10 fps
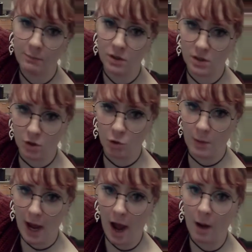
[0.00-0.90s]
the Zoom
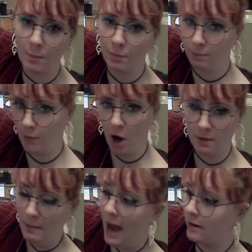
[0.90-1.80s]
app
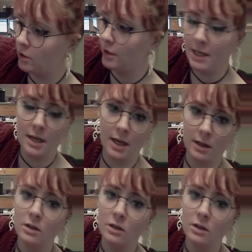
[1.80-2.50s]
automatically, and